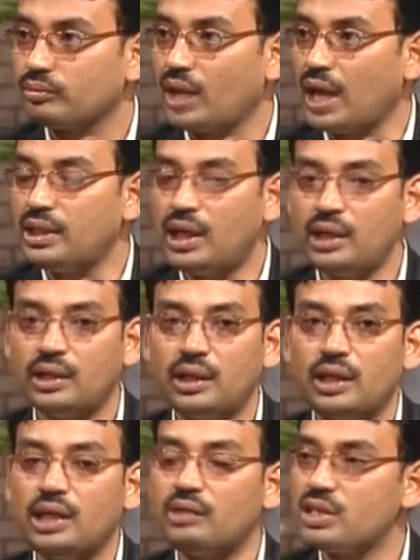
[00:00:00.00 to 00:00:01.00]
and then
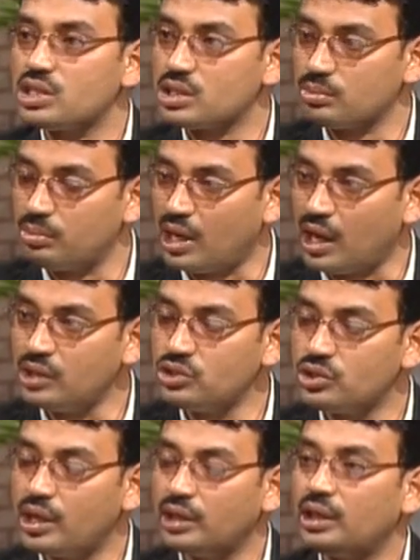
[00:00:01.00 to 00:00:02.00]
it was branched
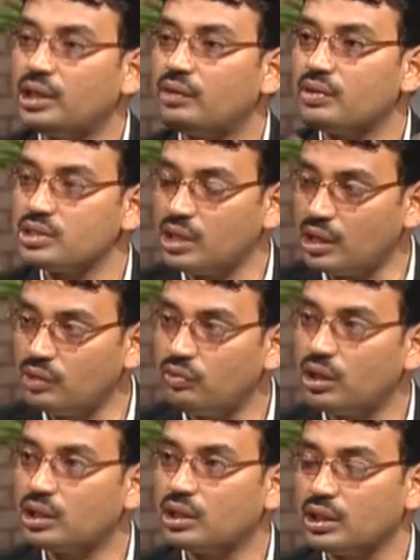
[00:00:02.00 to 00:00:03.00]
and then it was
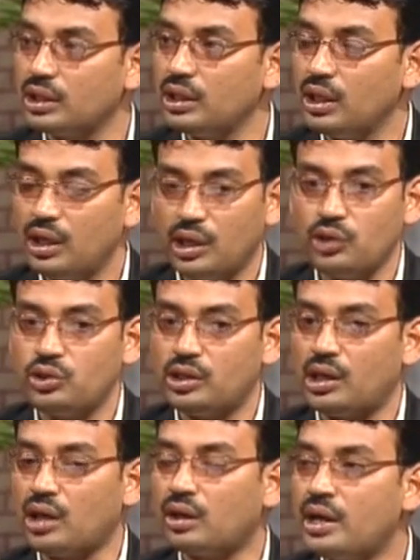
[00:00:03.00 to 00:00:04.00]
networked into an
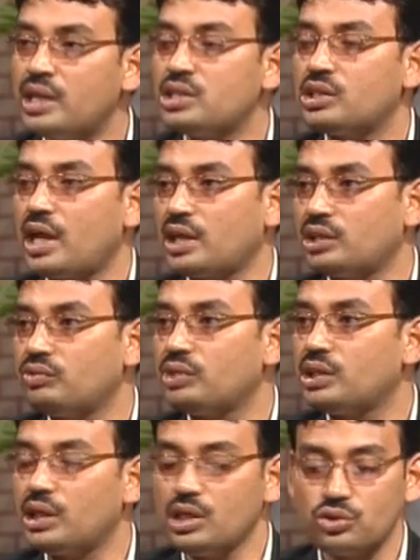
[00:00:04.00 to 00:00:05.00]
organized
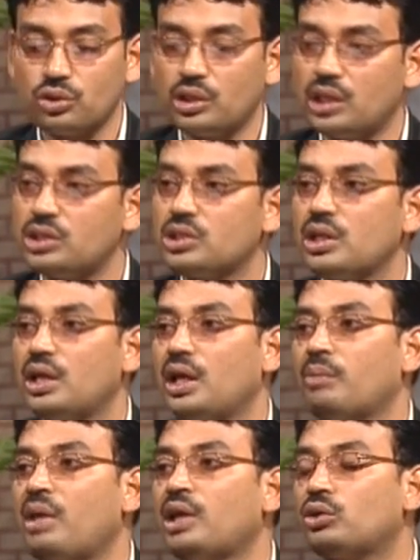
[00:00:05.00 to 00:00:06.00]
activity, so that a
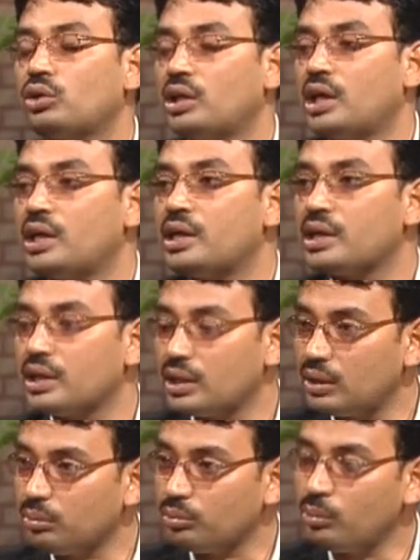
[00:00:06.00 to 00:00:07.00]

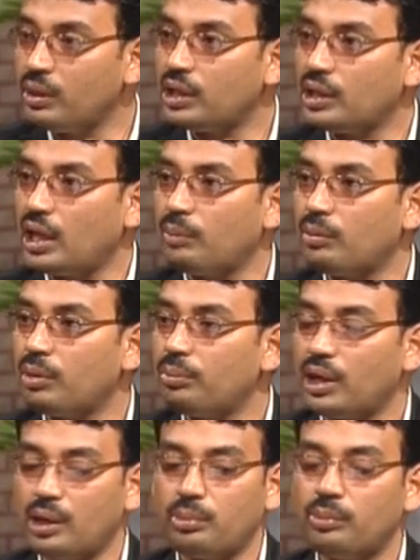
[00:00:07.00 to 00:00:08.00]
microcredit movement came up
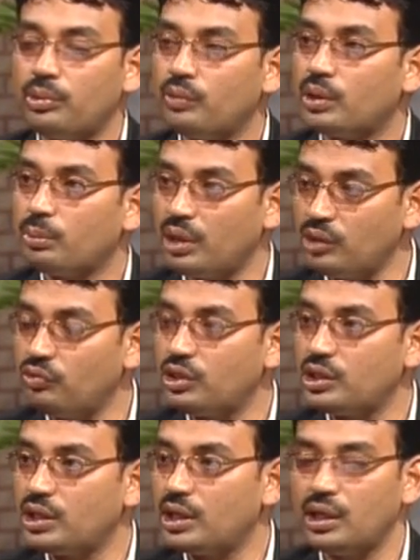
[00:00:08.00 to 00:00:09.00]
and people were
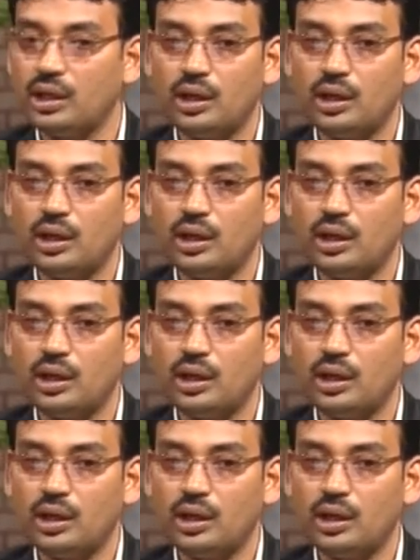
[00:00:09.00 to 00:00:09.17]
benefited